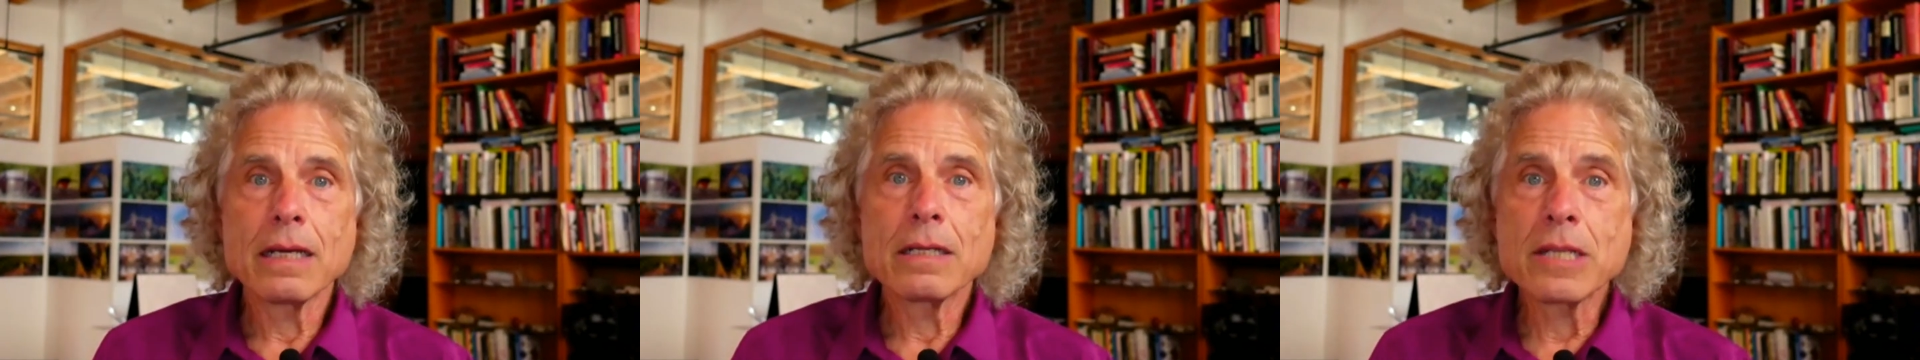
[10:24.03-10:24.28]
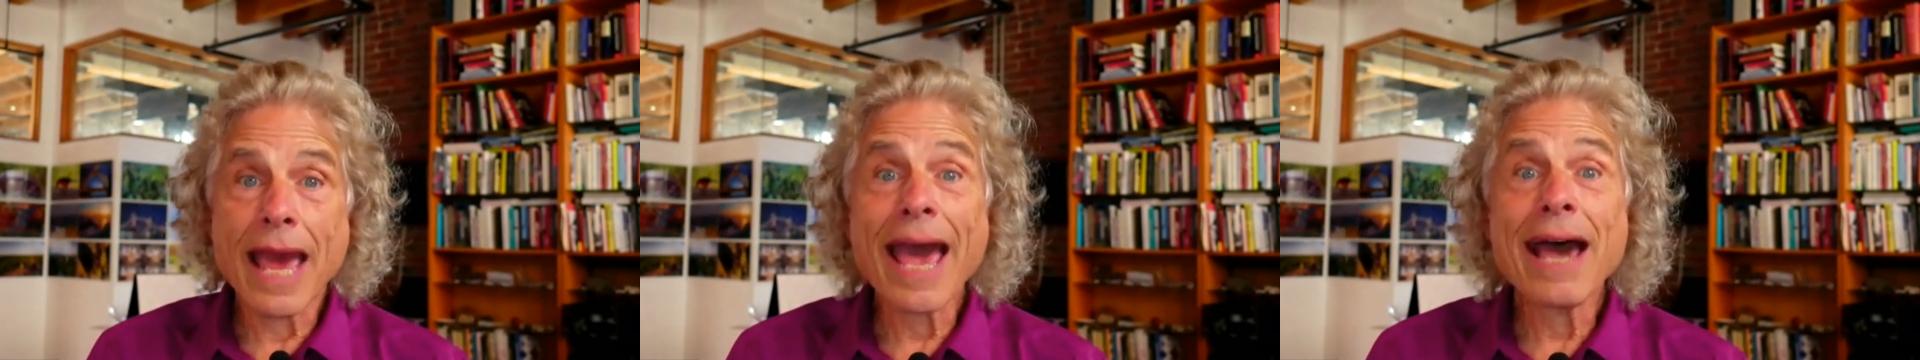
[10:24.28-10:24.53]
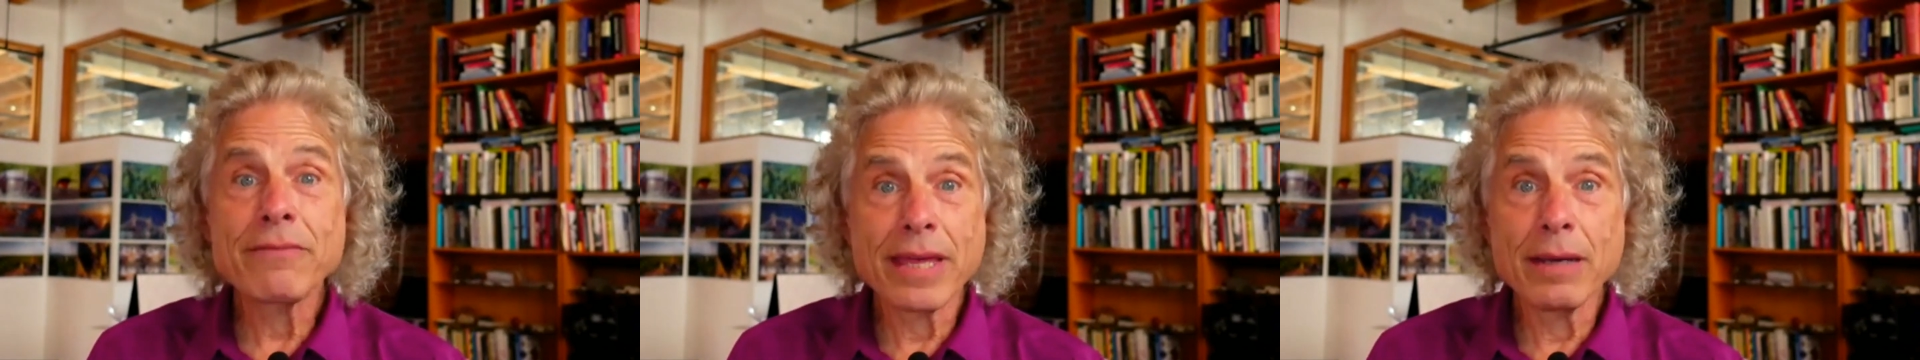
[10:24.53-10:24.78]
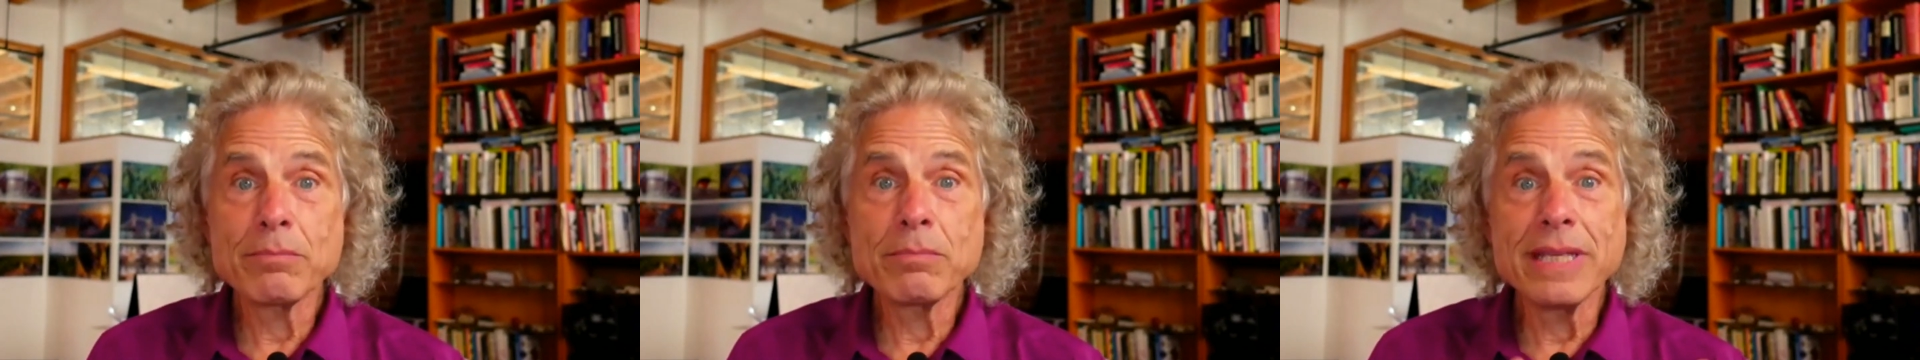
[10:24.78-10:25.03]
to have
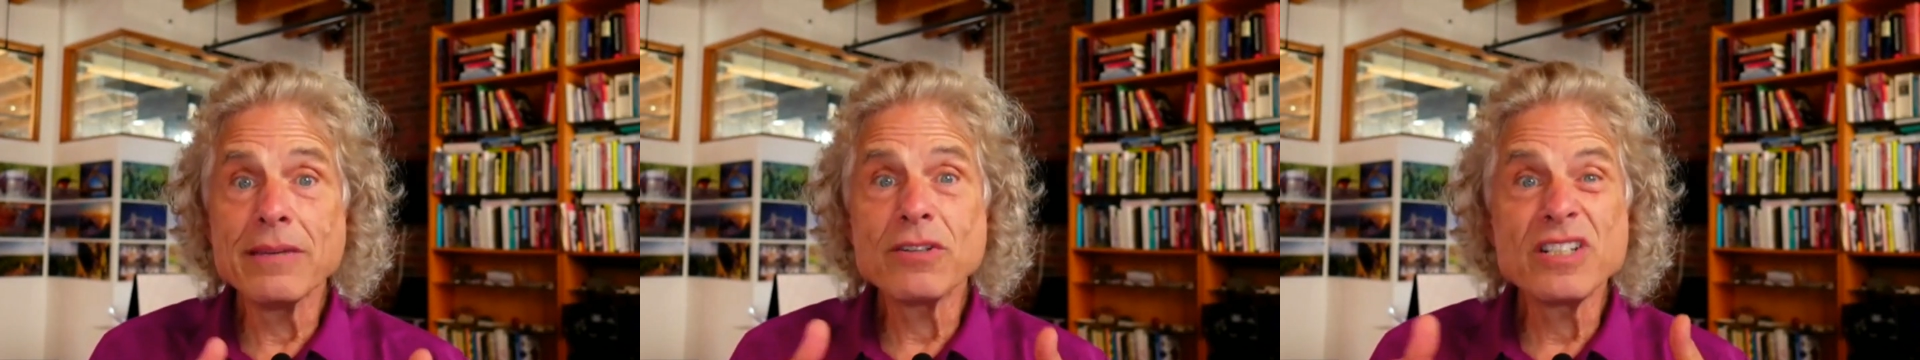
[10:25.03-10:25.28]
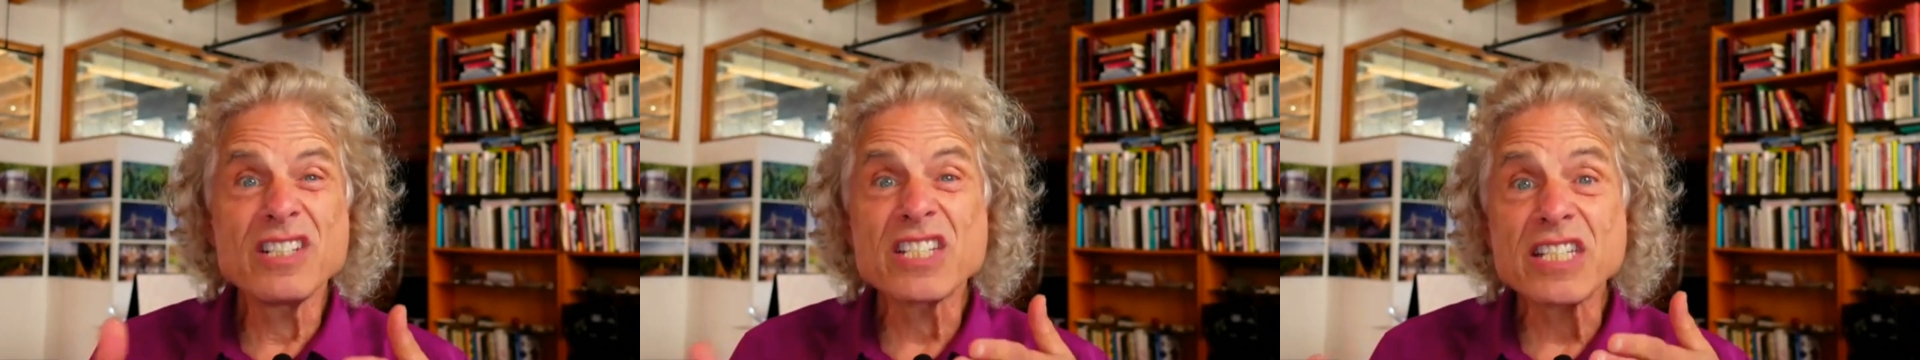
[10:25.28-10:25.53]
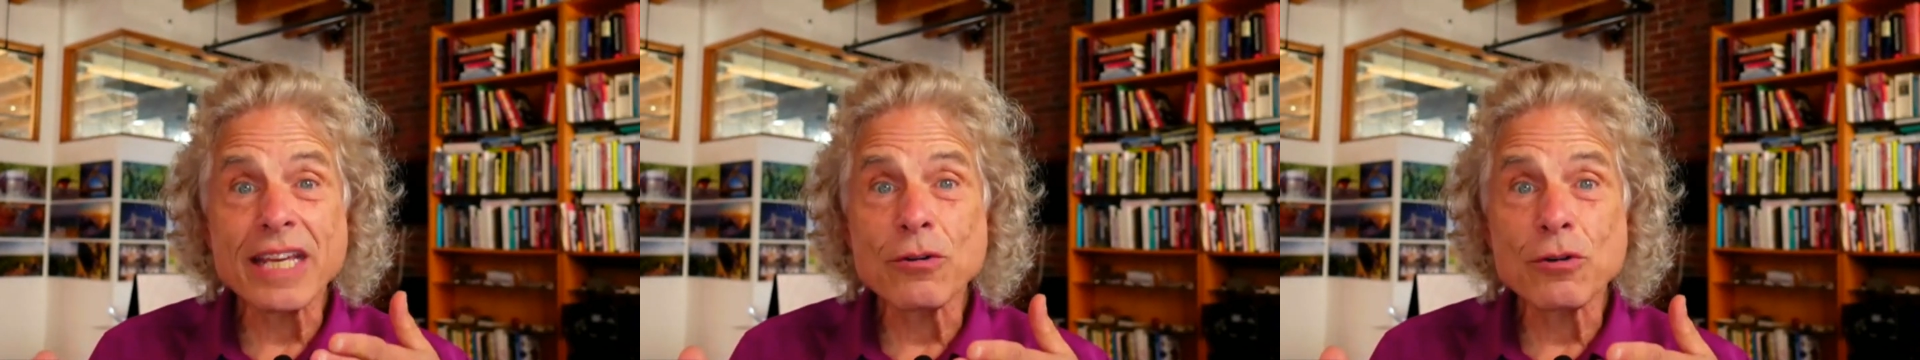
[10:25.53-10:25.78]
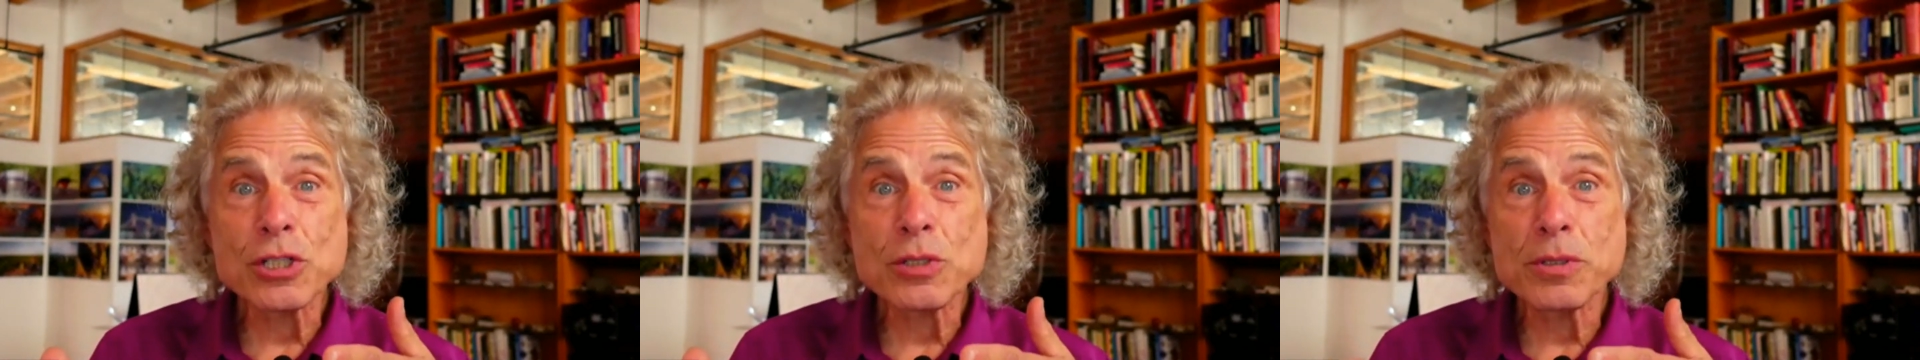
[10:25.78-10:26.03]
them even
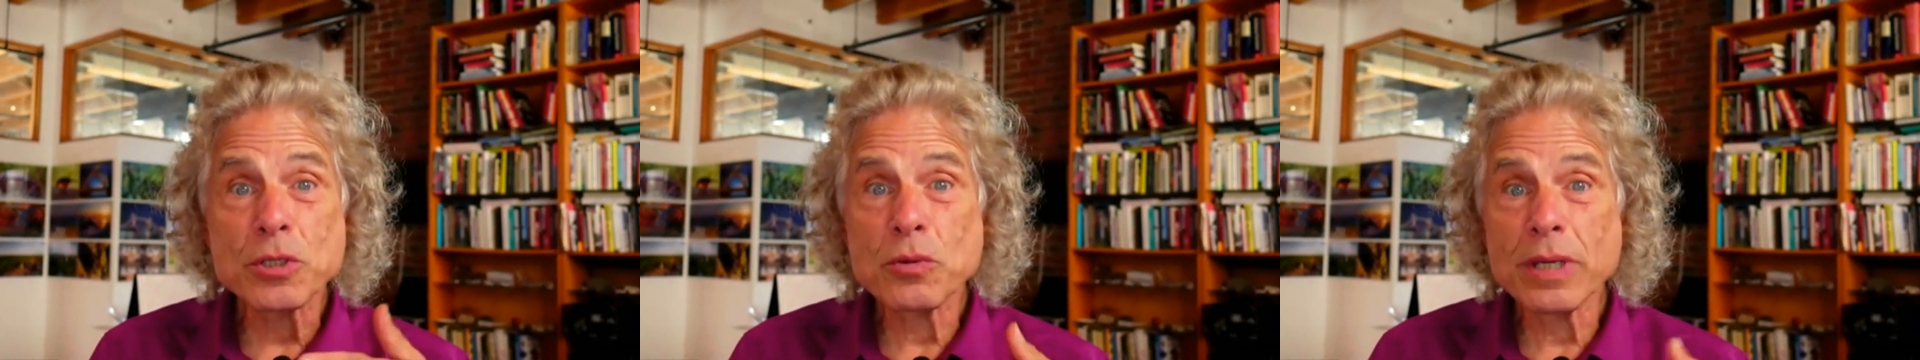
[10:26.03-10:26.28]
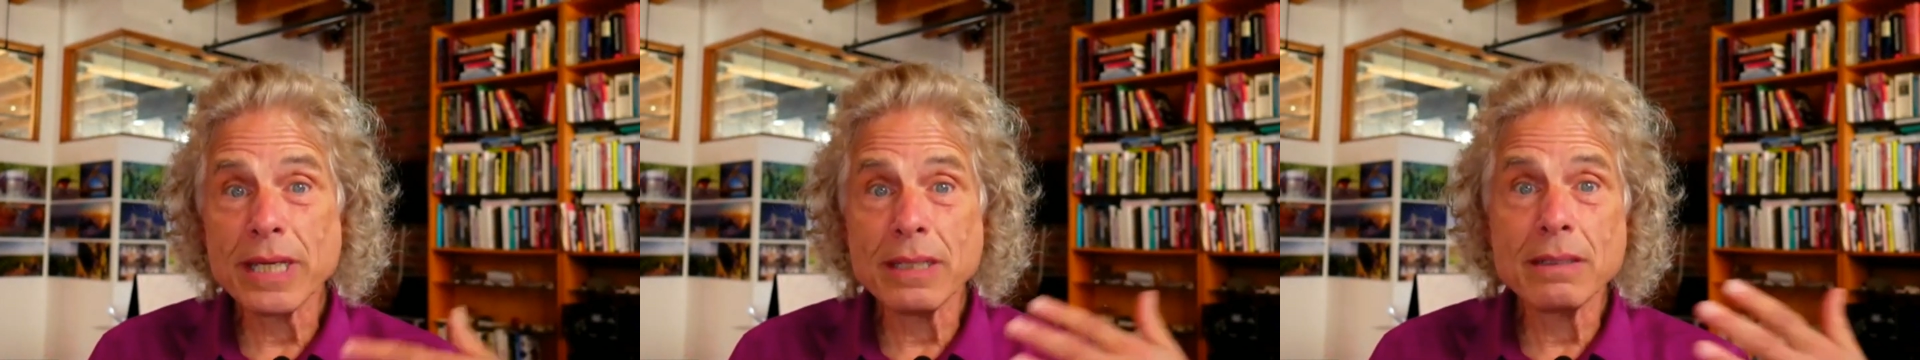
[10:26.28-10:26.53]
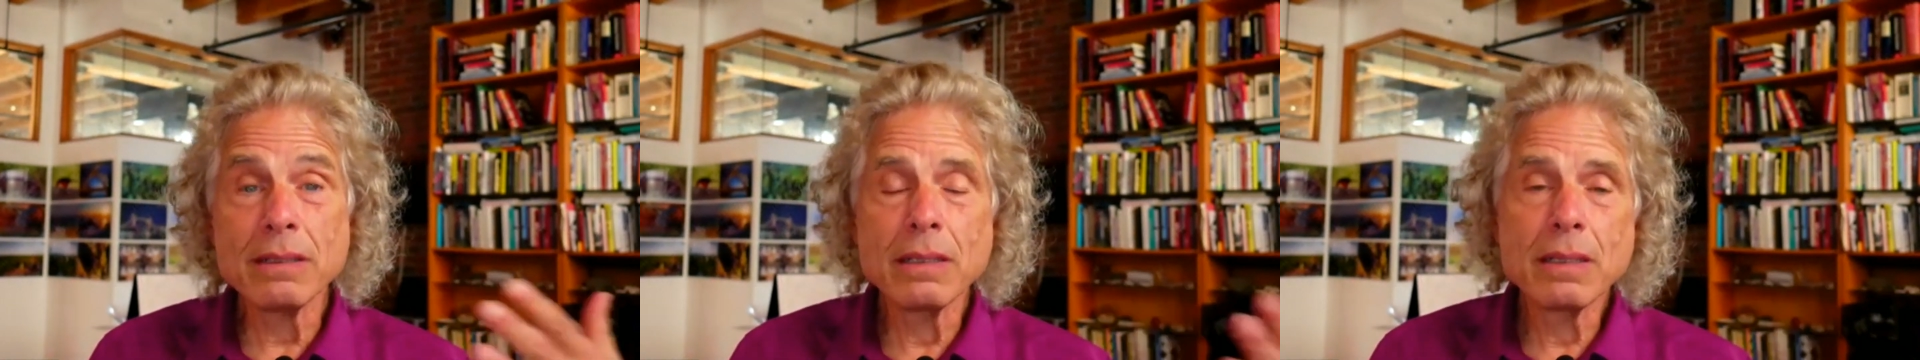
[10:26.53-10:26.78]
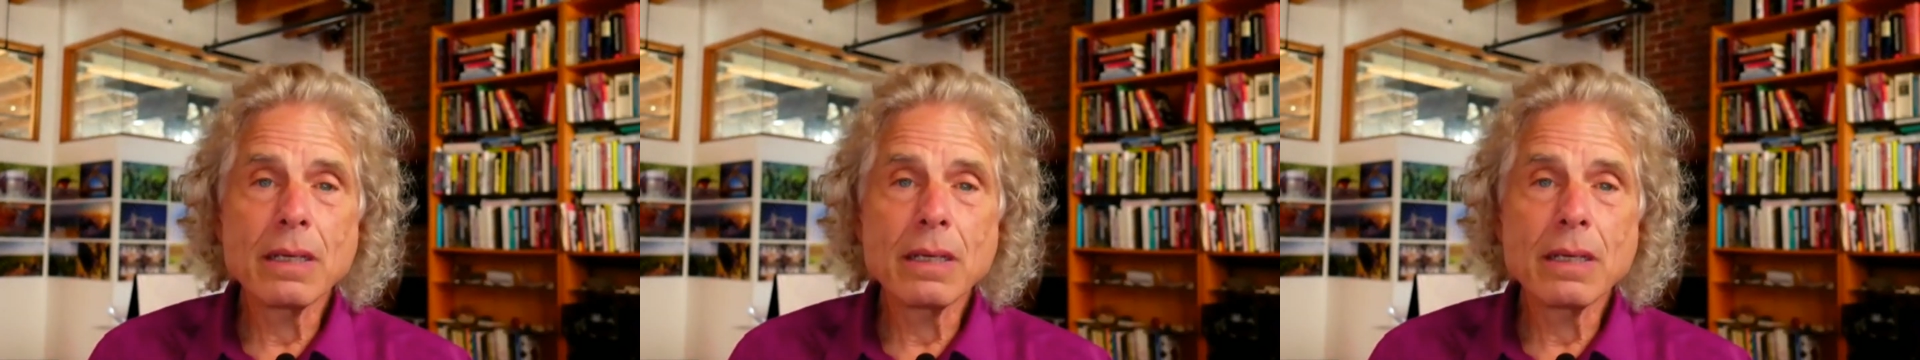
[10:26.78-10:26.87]
distinguish between